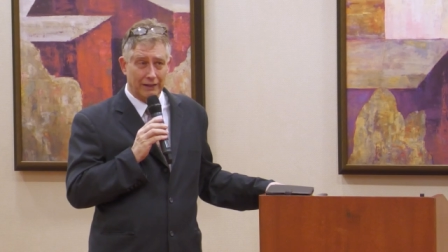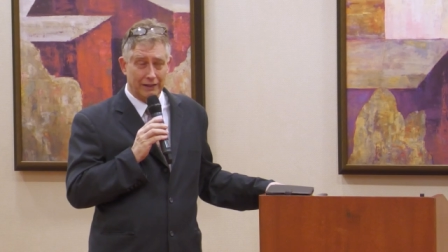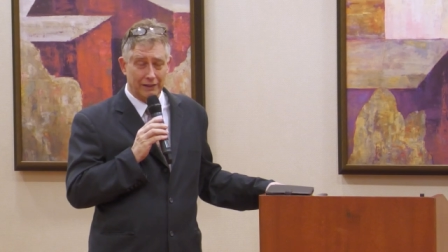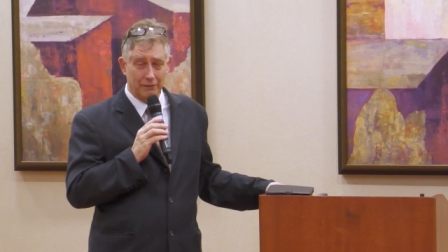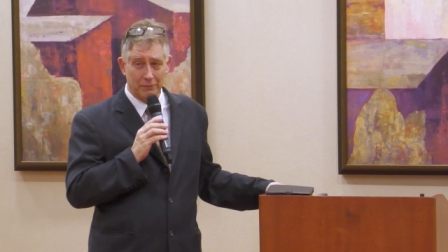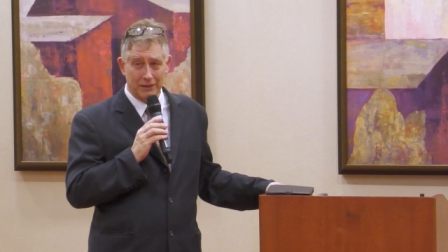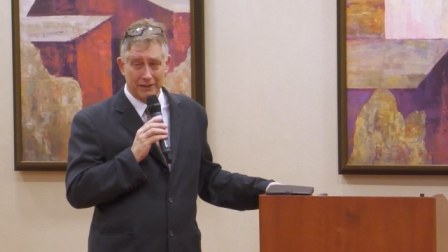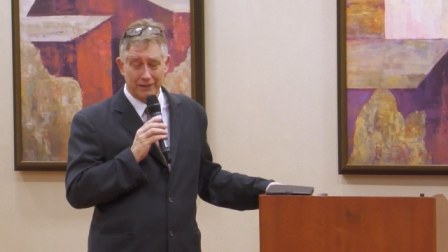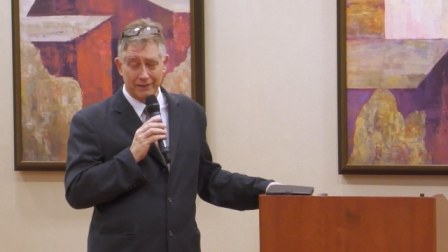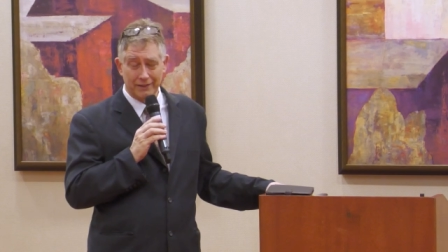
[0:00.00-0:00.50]
and
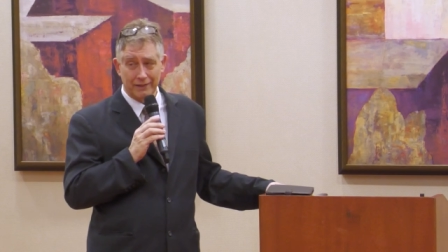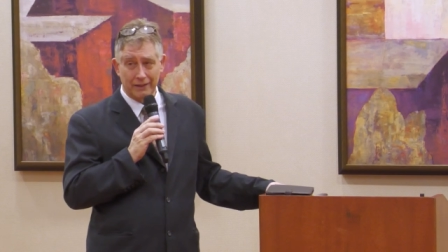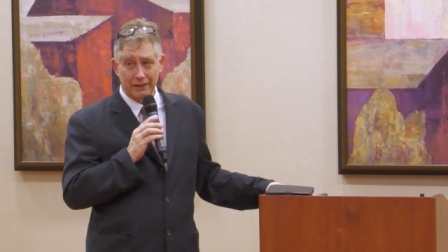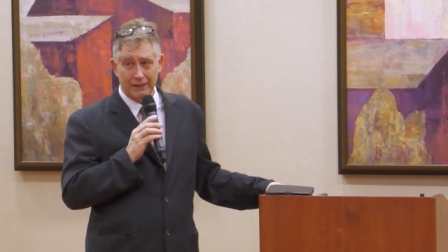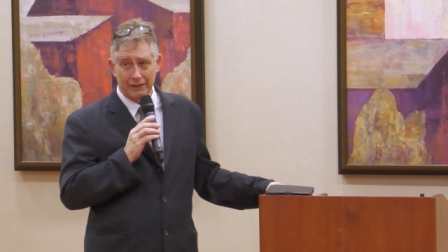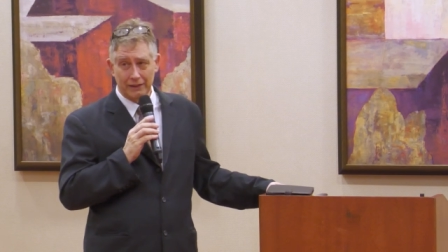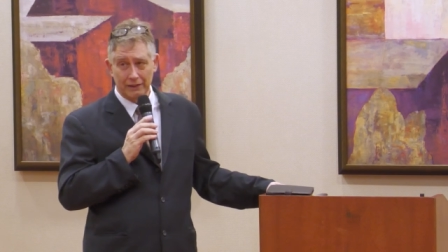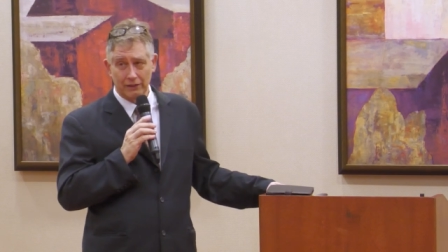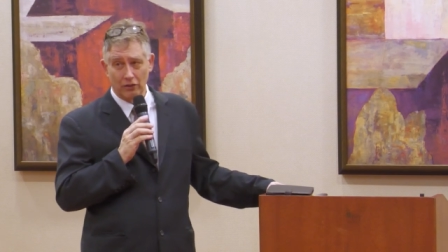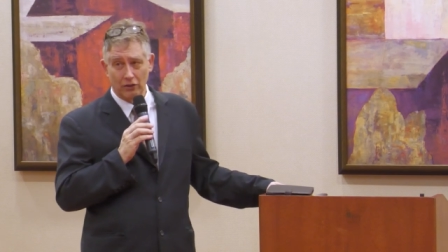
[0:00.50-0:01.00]
had been
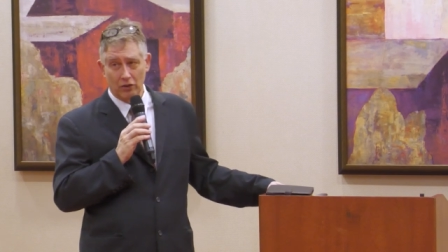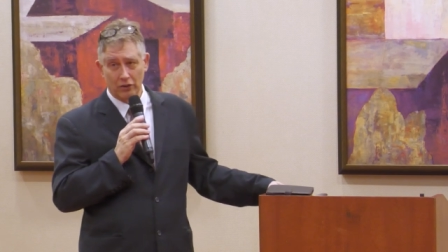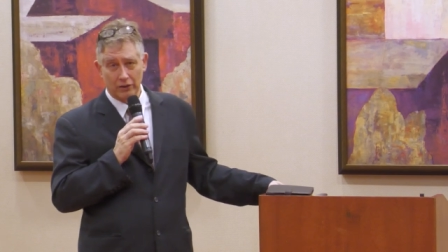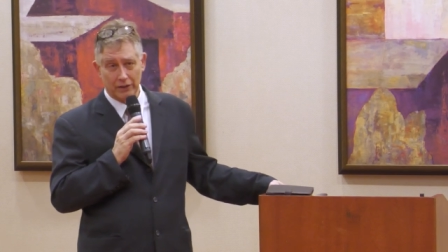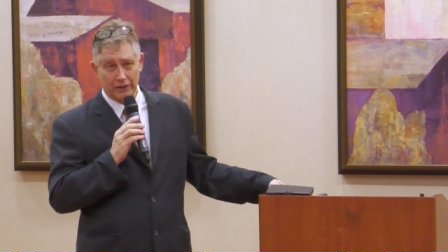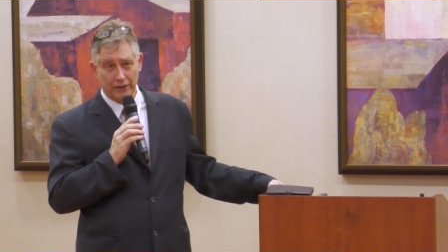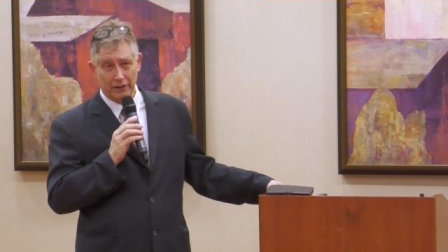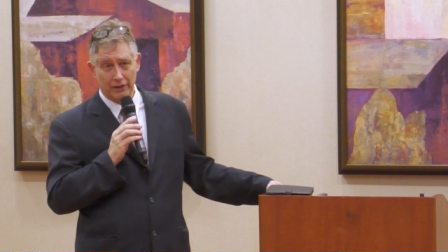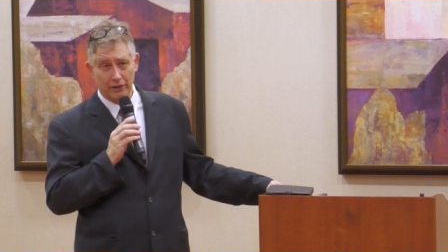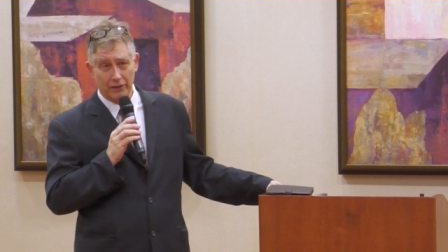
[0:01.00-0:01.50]
studied
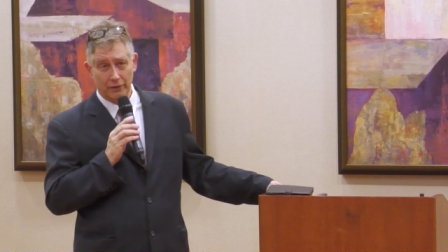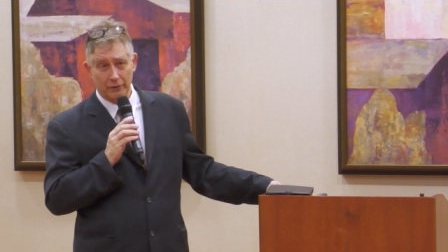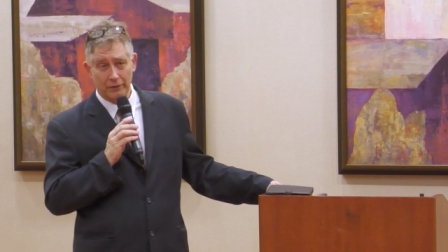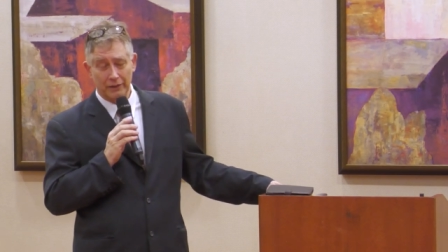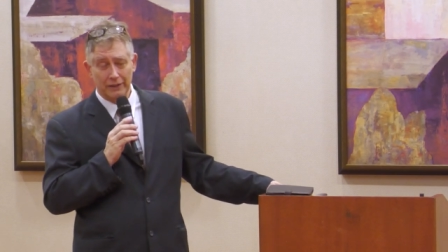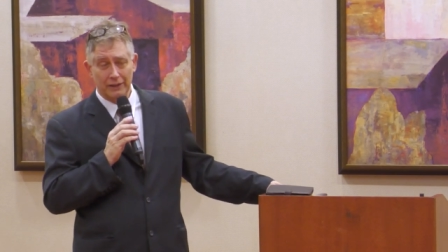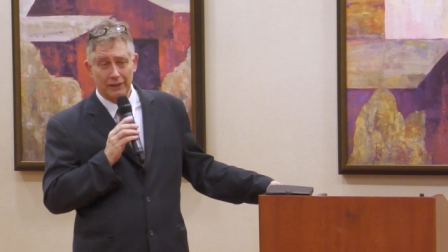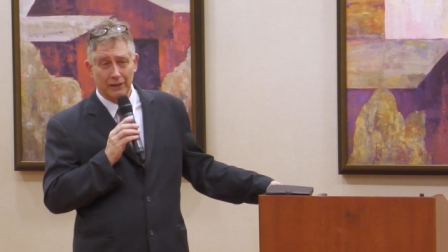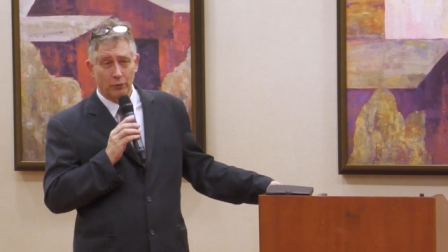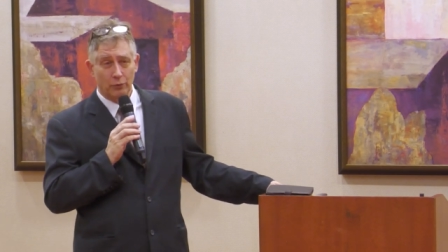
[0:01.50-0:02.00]
long ago.
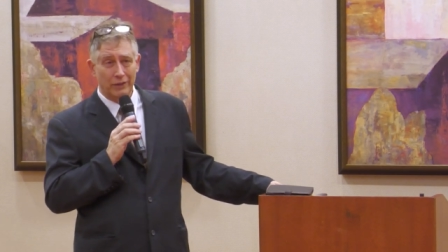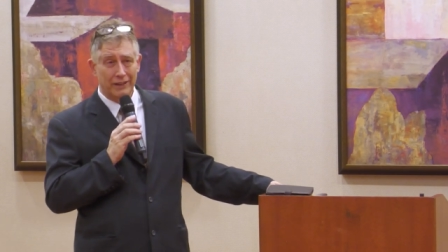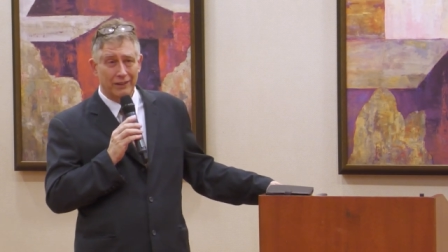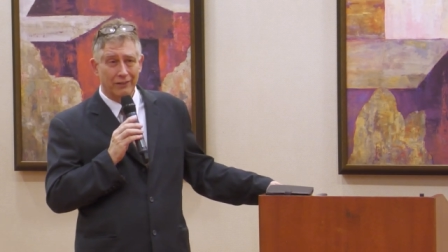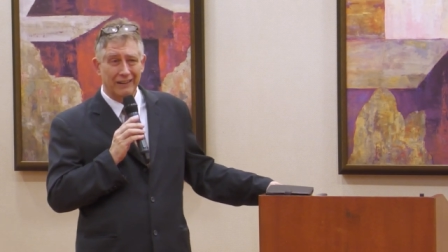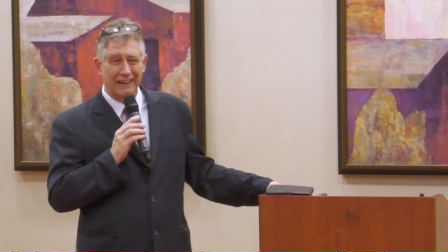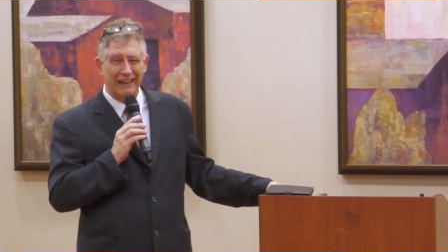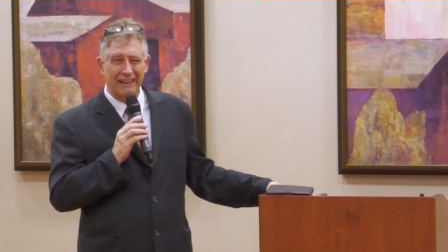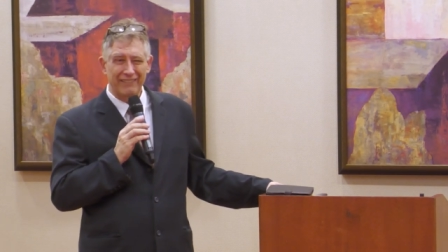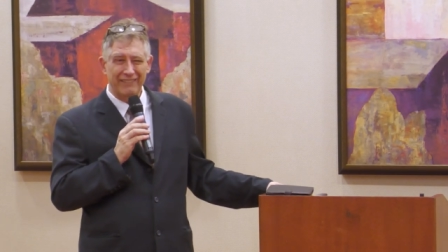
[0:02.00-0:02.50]
We
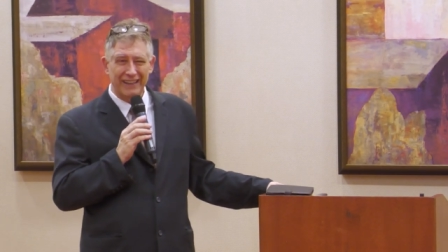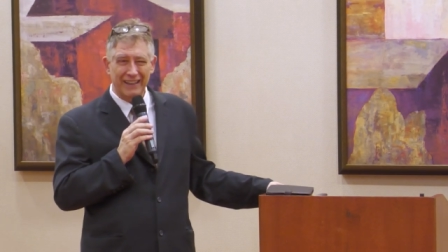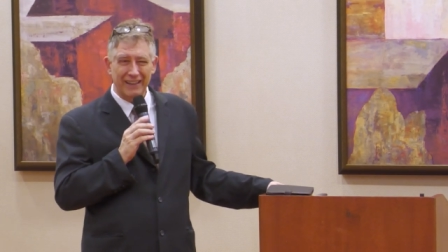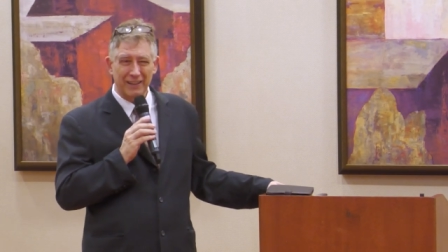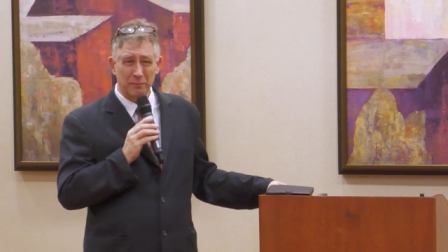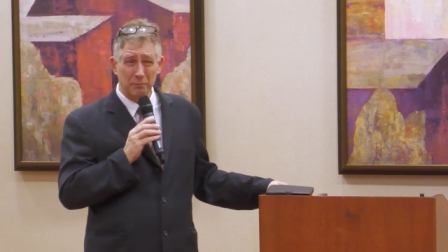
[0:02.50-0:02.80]
don't have any